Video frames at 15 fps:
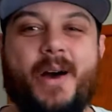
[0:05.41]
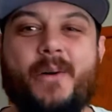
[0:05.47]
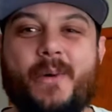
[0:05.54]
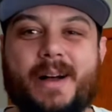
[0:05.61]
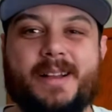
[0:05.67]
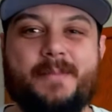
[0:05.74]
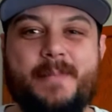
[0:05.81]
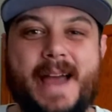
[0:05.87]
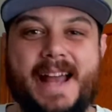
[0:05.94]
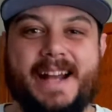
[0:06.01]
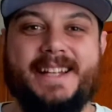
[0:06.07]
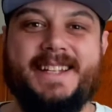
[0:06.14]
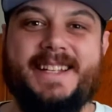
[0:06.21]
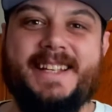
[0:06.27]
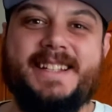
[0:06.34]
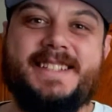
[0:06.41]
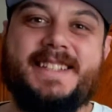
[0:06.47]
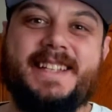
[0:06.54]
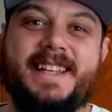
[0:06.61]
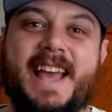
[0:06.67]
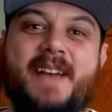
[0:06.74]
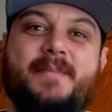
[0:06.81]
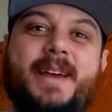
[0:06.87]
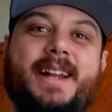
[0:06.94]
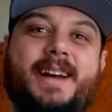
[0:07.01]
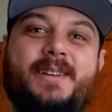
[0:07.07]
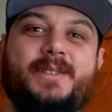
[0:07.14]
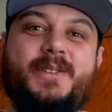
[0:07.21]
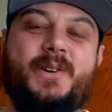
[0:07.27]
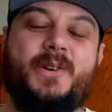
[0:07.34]
Welcome back to TCMN
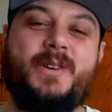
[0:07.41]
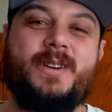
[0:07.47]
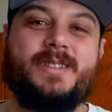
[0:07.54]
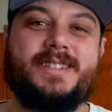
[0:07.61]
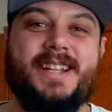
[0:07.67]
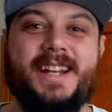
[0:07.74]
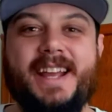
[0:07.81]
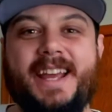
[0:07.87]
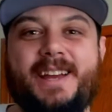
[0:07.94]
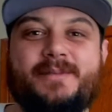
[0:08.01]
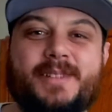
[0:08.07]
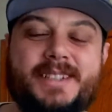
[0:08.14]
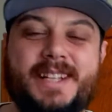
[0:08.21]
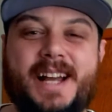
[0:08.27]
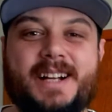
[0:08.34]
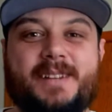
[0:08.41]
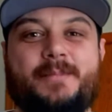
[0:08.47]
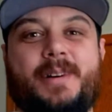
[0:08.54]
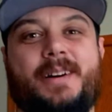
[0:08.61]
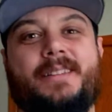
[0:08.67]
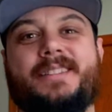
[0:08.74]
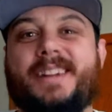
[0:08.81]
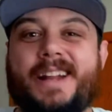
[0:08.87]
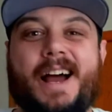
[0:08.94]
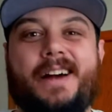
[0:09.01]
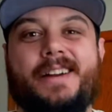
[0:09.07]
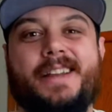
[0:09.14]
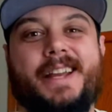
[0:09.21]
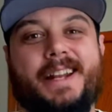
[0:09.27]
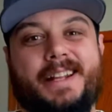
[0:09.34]
Outdoors. Today I'm going to talk about how
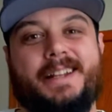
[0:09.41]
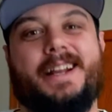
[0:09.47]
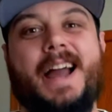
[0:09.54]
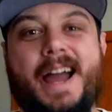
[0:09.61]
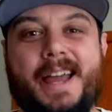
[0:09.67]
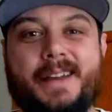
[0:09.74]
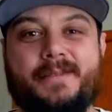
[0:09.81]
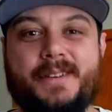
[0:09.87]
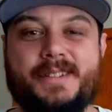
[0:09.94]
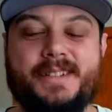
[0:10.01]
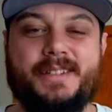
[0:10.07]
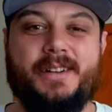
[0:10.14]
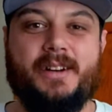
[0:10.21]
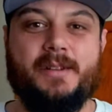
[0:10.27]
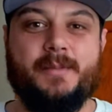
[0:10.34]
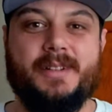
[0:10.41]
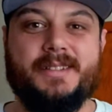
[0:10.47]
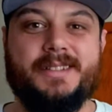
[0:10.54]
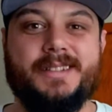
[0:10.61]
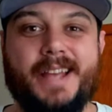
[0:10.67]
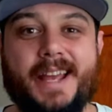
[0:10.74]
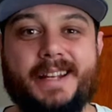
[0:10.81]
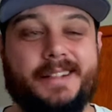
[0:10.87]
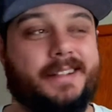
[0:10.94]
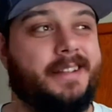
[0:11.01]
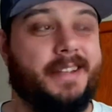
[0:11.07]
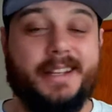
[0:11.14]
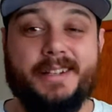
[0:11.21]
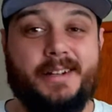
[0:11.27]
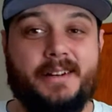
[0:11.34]
do you get into kayak fishing tournaments,
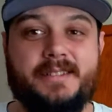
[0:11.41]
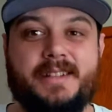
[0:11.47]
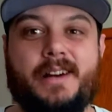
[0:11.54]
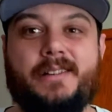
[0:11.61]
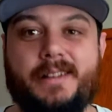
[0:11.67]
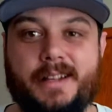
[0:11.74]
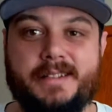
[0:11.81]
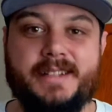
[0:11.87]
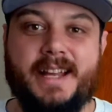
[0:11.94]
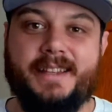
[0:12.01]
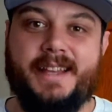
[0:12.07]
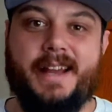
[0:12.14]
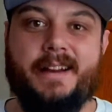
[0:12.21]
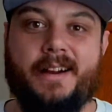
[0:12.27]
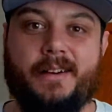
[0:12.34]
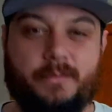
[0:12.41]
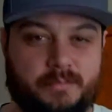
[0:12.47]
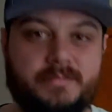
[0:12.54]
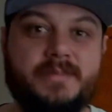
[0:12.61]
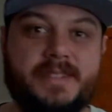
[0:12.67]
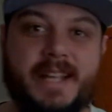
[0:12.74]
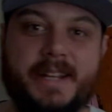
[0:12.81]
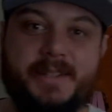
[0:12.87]
and it turns out it's not that hard. Stay